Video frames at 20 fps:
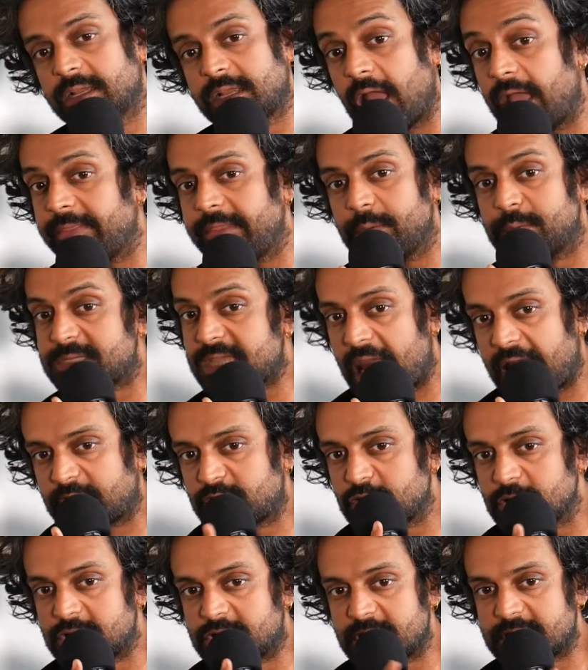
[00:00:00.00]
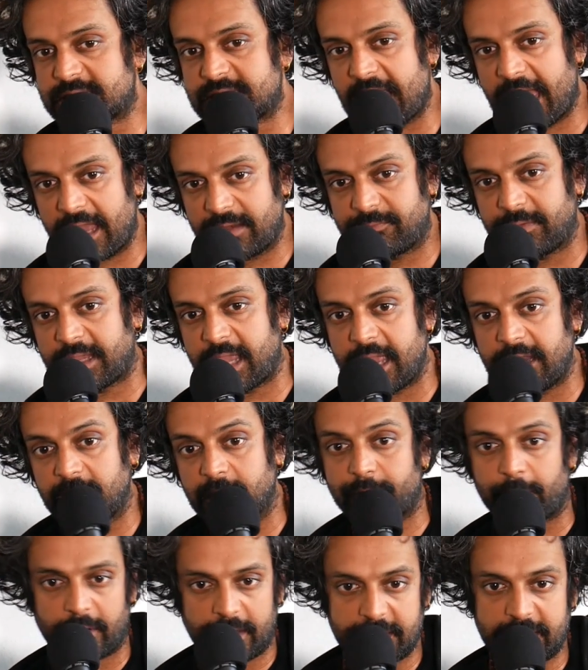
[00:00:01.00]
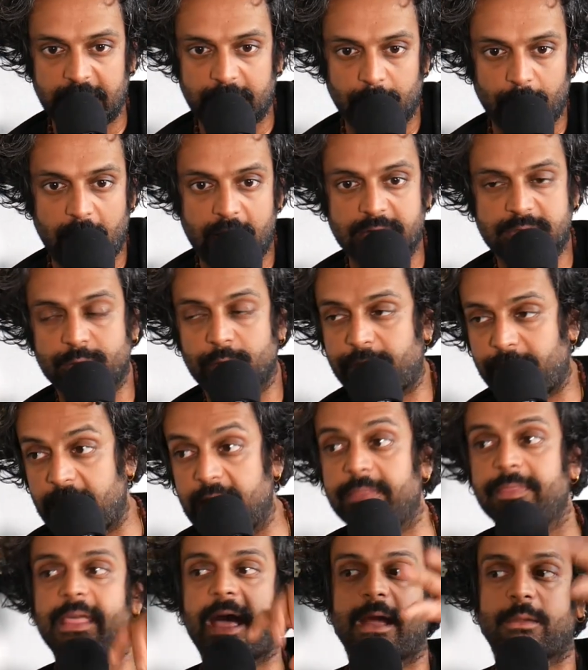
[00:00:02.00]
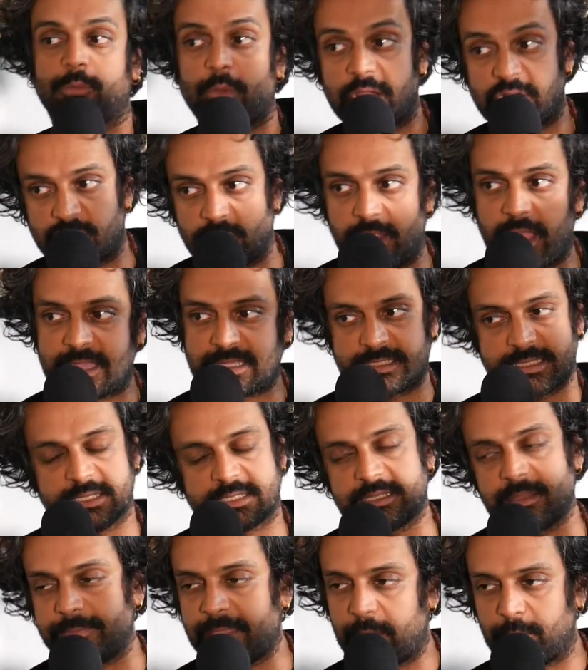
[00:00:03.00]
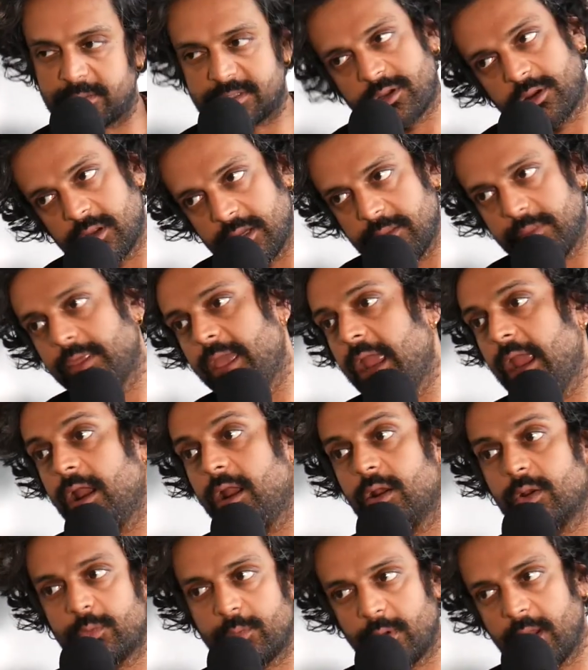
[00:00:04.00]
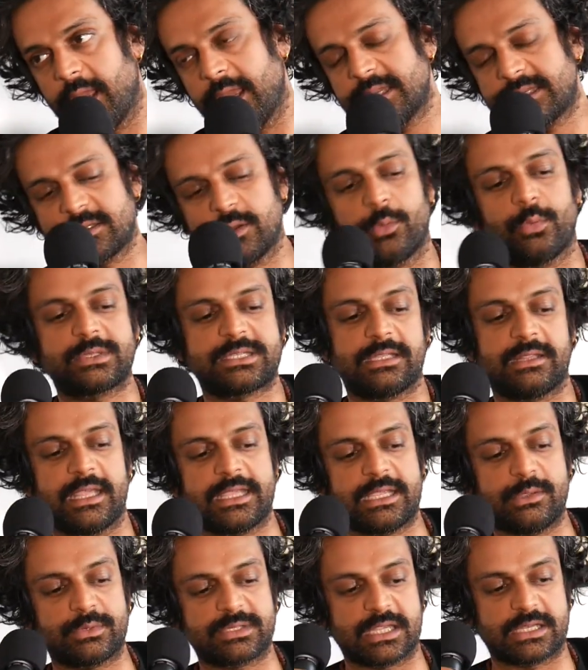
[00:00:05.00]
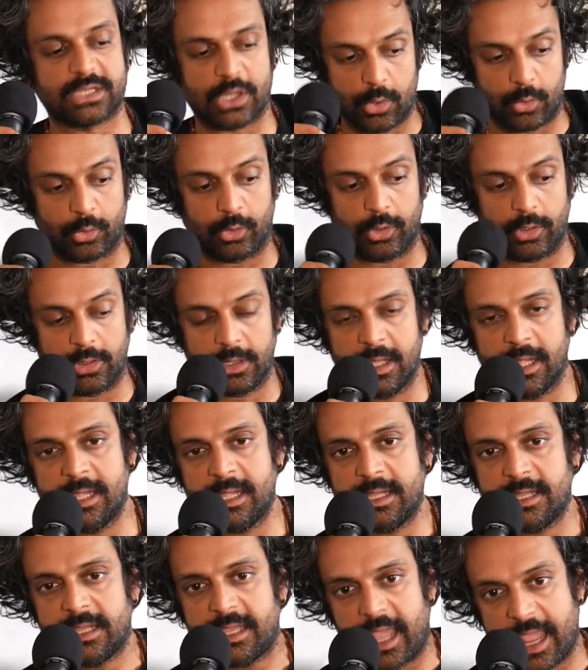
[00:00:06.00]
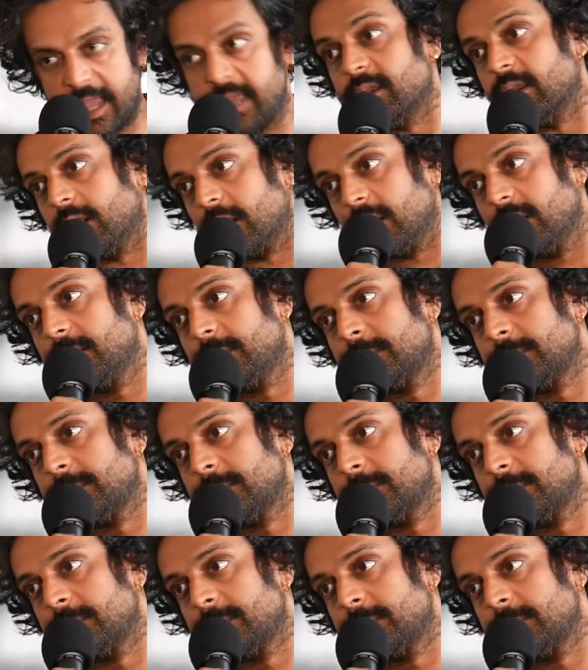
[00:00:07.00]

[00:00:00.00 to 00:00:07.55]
Gandhi was actually just advocating for Indian rights within that racialized system that was already there, right? So it wasn't like he was a total hater.